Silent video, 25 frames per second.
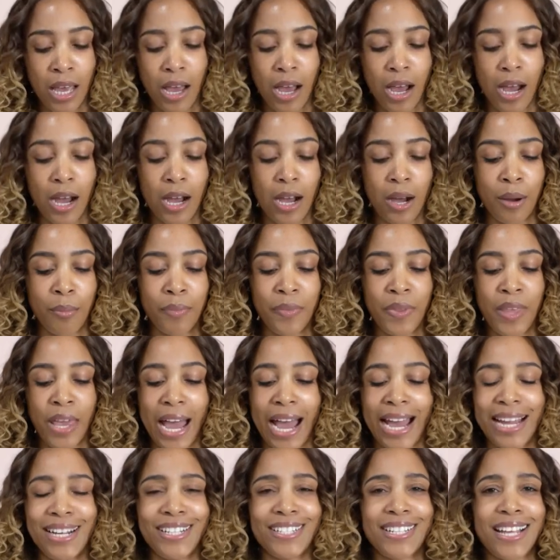Um,
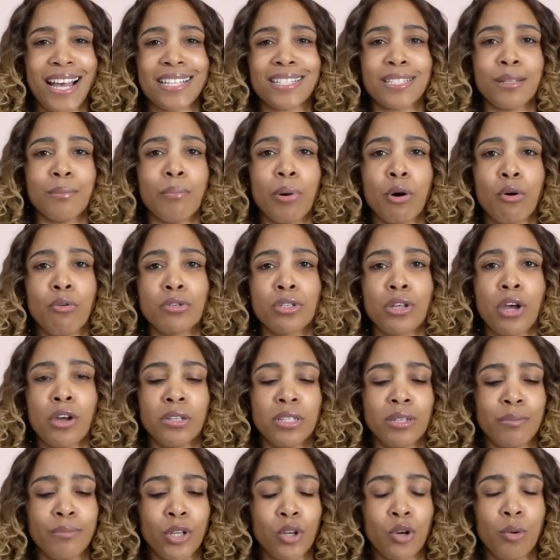I just got some post,
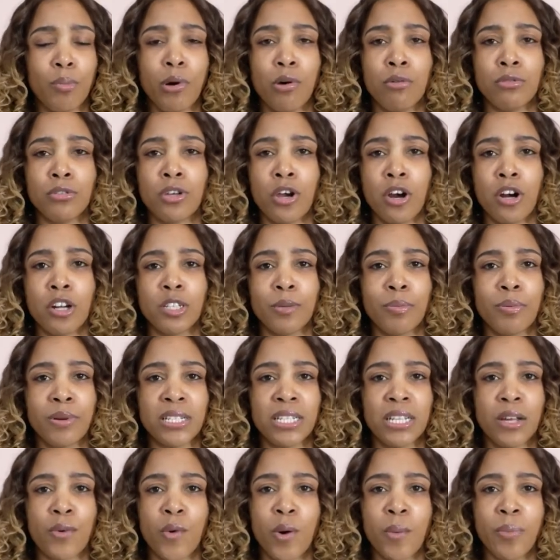some little postcards
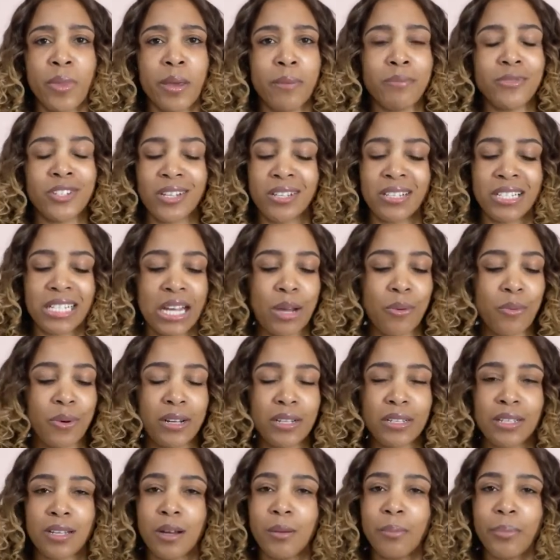printed from them just because I wanted
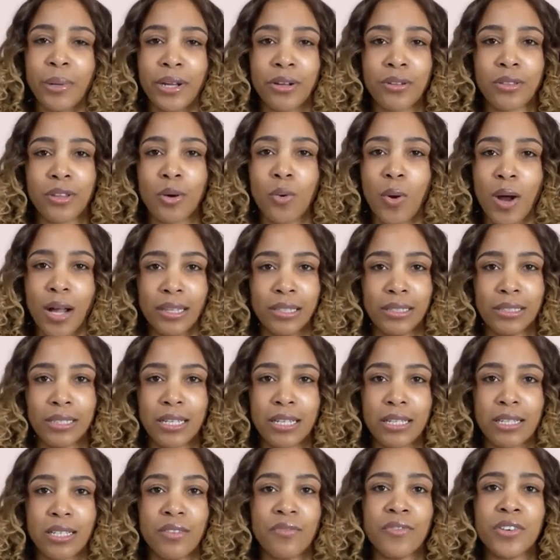to compare the
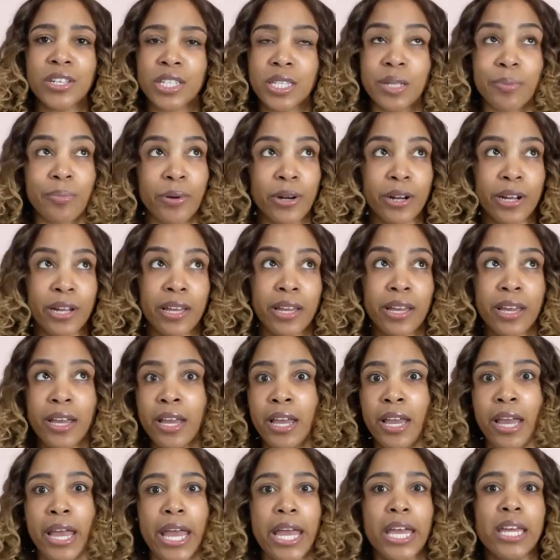quality to VistaPrint
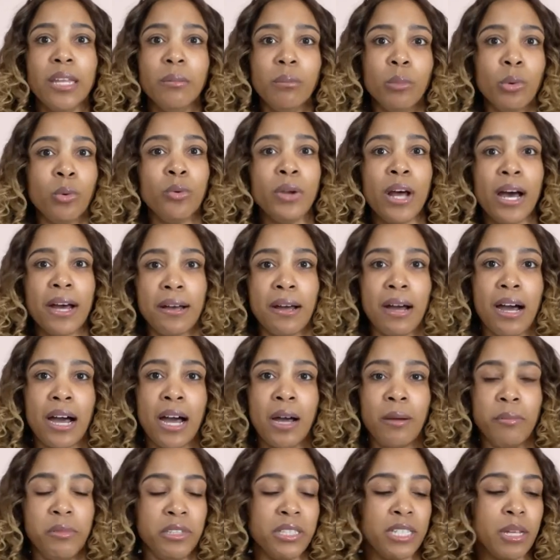and Moo dot
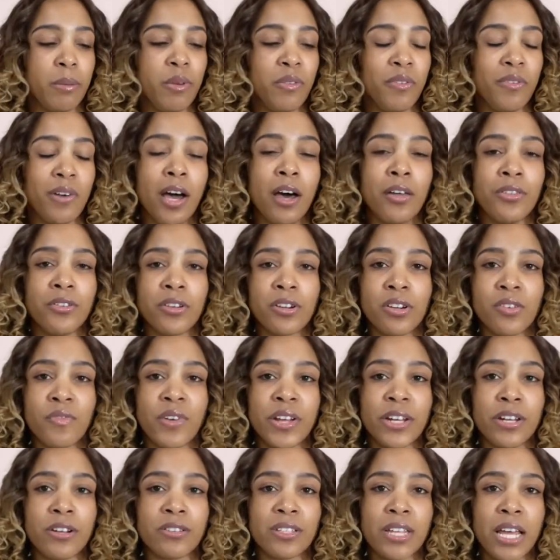com and some of the other
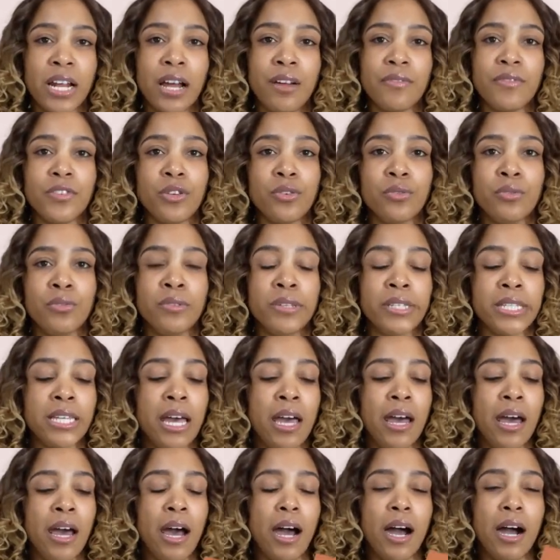vendors that I've used.
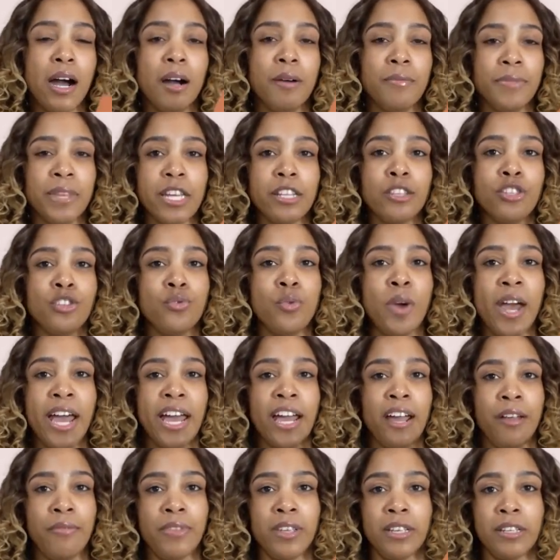Um, they do
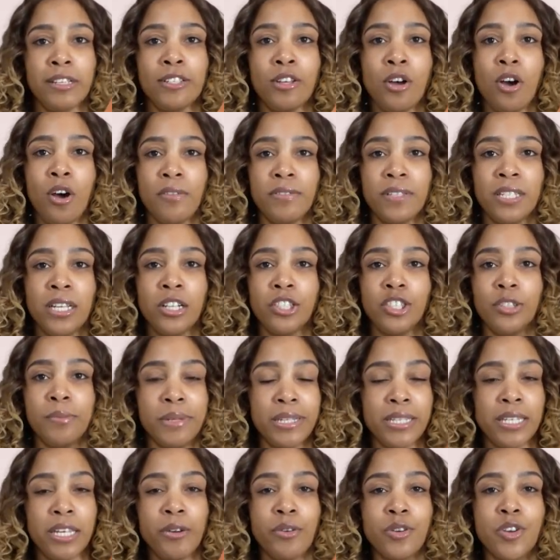have the soft touch
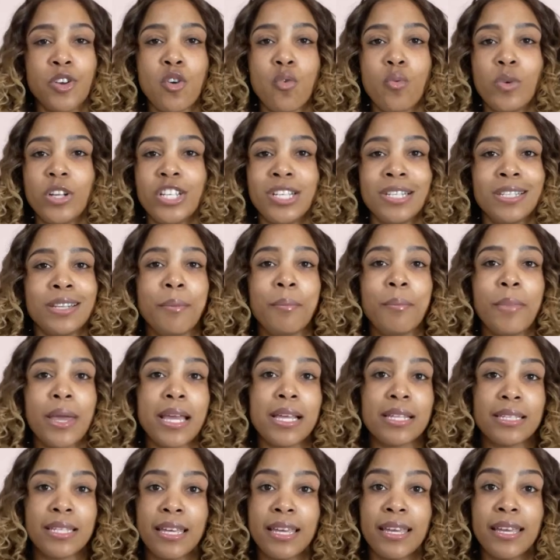material, which is
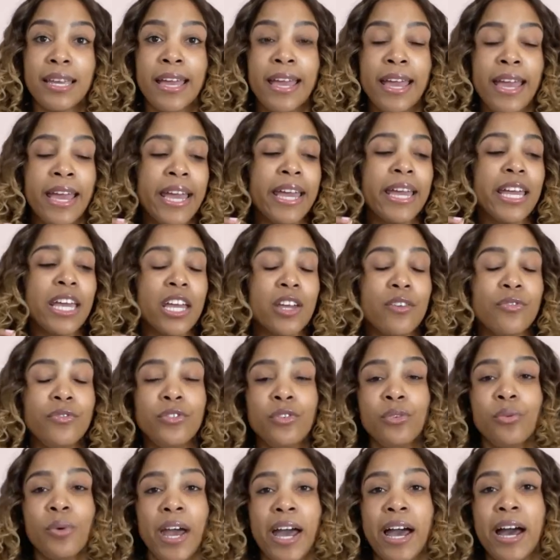amazing if
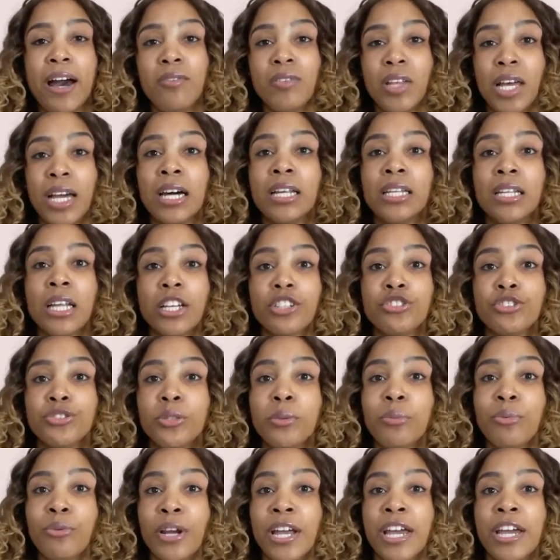you have like a luxury
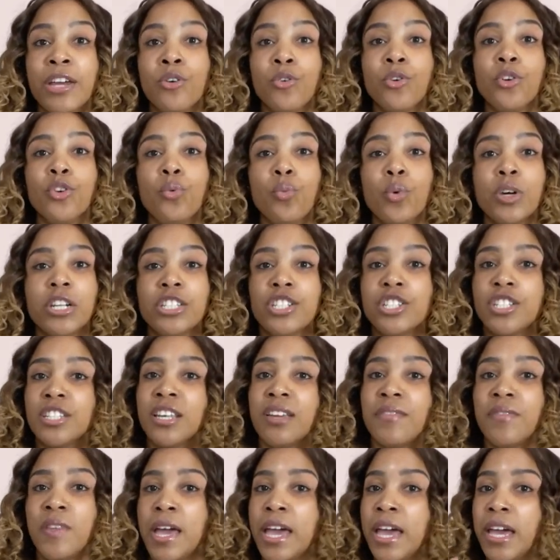brand or you wanna just
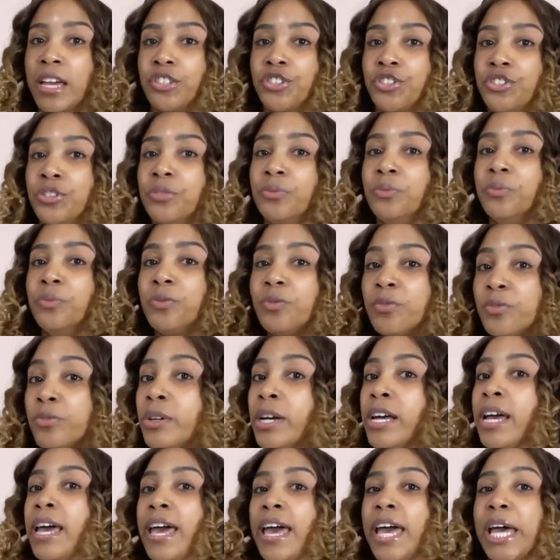give that extra oomph,
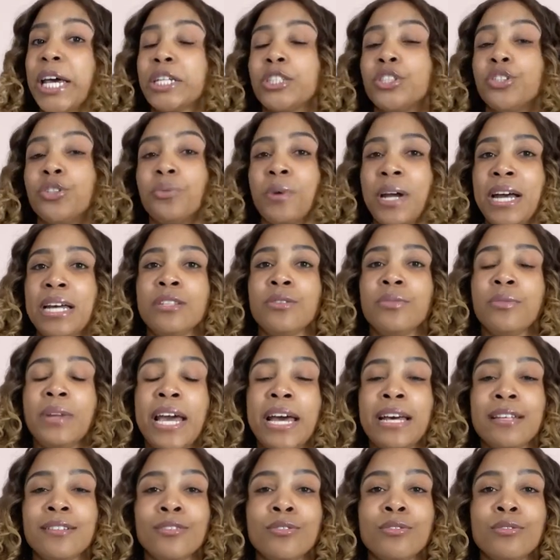extra razzle
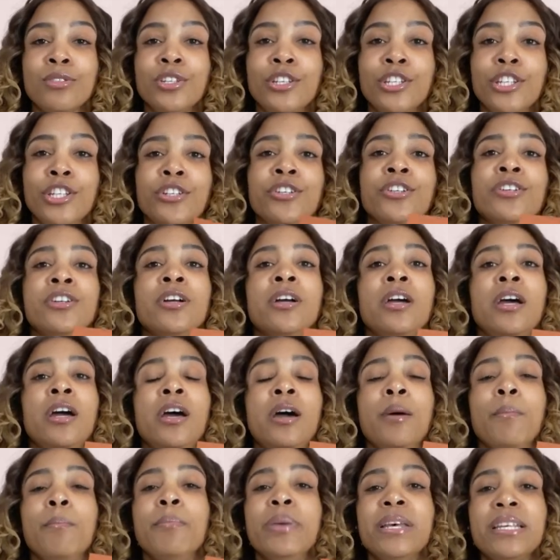dazzle to your
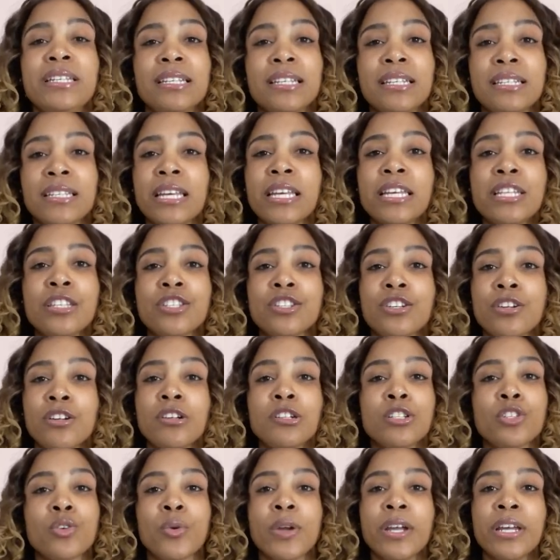business
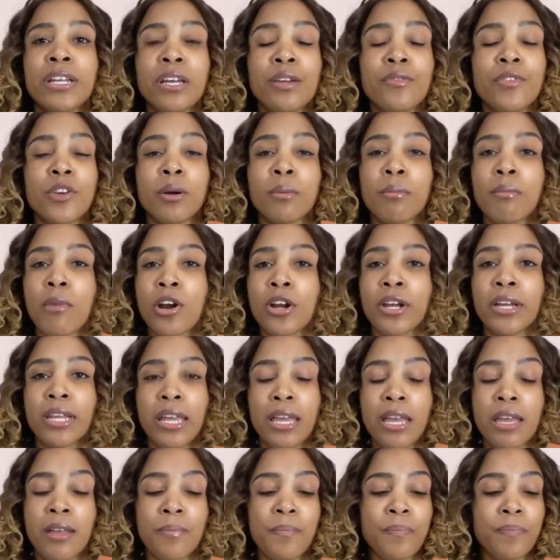inserts or any of your
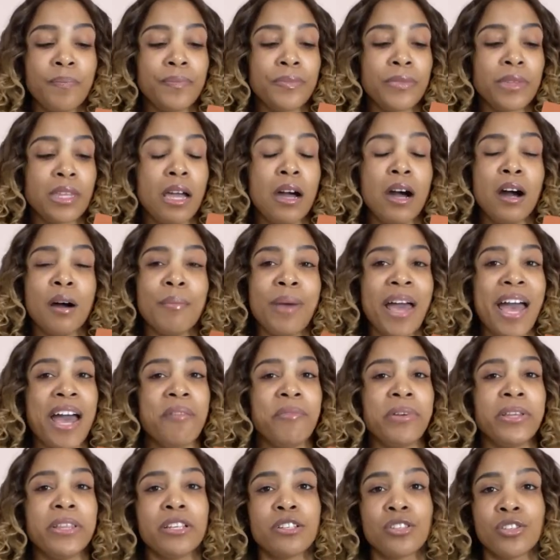marketing. Um,
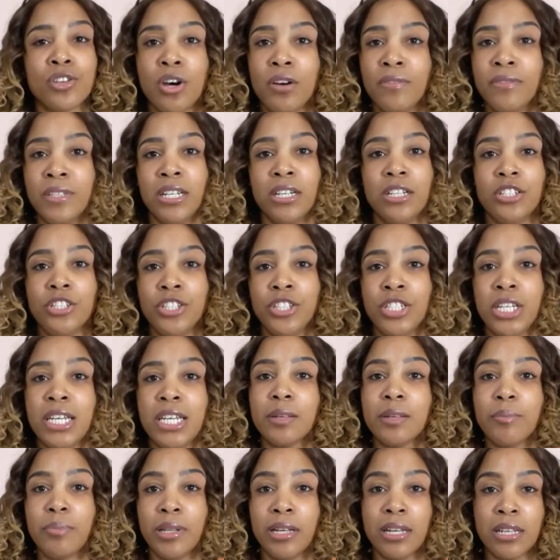having the soft touch
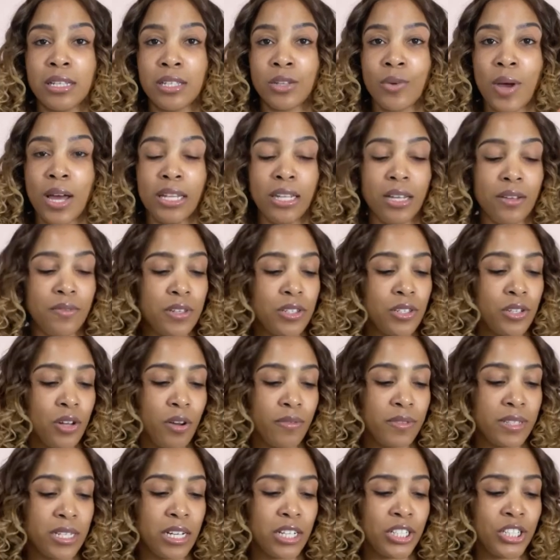plus. So I love the
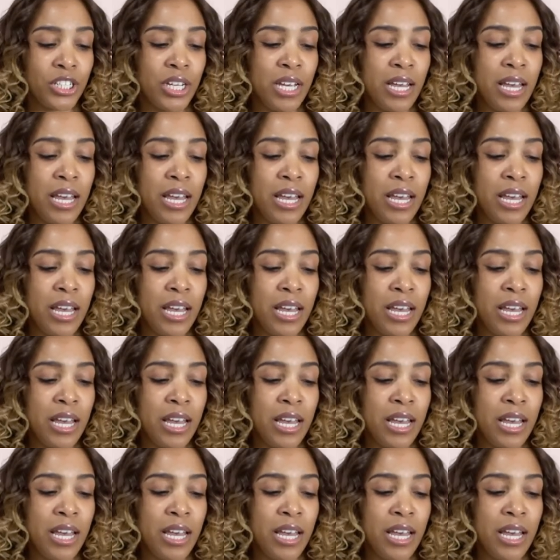soft touch.